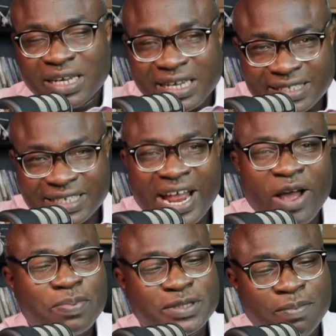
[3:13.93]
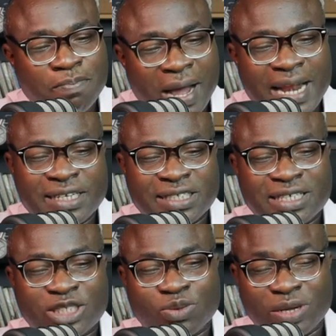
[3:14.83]
It helps
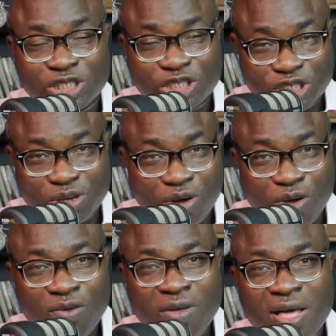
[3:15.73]
managers to ensure